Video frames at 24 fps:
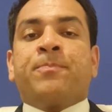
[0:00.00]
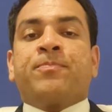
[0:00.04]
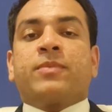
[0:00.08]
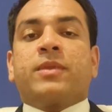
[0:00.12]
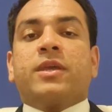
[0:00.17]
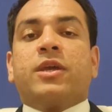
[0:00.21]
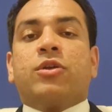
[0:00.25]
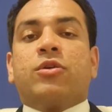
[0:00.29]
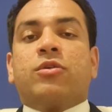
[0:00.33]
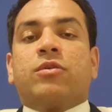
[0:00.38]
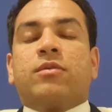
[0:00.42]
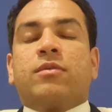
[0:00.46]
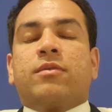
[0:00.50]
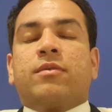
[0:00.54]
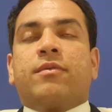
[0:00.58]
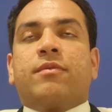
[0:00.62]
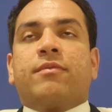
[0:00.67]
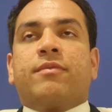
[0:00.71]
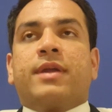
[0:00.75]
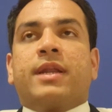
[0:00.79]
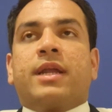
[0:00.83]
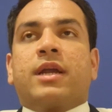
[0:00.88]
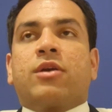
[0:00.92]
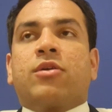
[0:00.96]

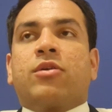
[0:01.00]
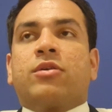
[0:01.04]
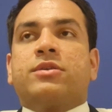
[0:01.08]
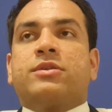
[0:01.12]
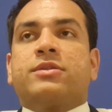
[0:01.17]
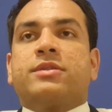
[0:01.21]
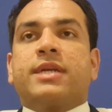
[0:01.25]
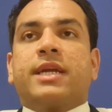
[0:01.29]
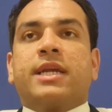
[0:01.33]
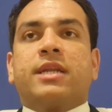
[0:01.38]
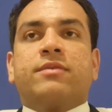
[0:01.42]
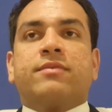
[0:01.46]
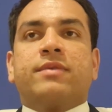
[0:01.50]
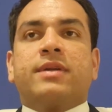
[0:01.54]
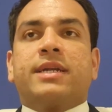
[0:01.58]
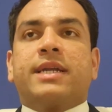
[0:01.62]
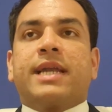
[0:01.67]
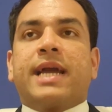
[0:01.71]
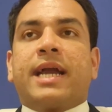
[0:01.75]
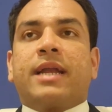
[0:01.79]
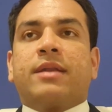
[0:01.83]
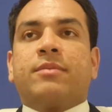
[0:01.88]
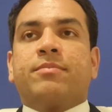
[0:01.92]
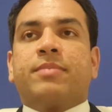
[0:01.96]
When I got trained with
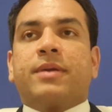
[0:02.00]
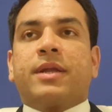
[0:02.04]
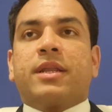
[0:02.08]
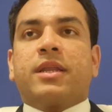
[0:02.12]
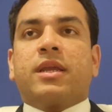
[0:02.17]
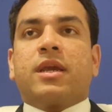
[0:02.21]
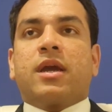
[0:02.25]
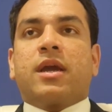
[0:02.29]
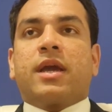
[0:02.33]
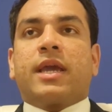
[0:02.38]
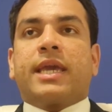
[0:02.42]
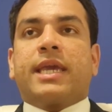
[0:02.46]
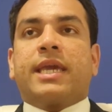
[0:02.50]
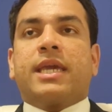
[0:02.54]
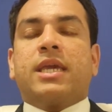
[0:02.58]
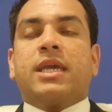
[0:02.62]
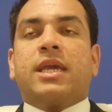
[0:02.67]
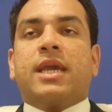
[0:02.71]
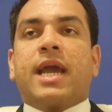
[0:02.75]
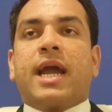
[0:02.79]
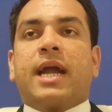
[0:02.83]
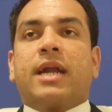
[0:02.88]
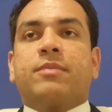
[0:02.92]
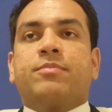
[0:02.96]
Dan Pena, he
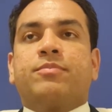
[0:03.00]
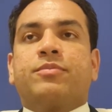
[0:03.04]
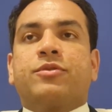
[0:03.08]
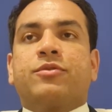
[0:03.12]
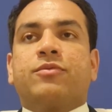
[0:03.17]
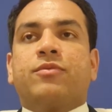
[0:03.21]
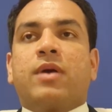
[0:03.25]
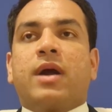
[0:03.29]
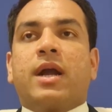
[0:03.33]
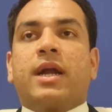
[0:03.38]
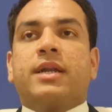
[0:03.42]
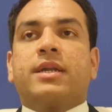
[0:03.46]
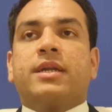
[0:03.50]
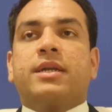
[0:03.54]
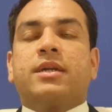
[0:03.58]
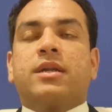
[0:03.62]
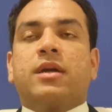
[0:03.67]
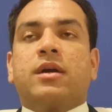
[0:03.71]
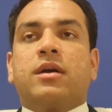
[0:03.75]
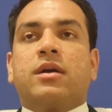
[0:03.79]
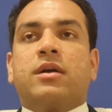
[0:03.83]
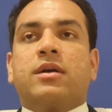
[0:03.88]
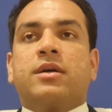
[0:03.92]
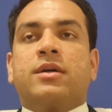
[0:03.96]
had provided
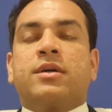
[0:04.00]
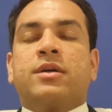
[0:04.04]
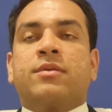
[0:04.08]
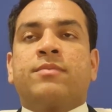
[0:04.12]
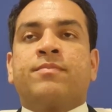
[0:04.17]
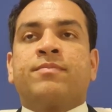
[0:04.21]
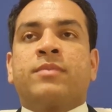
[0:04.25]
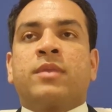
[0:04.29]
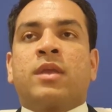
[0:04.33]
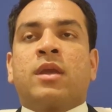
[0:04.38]
a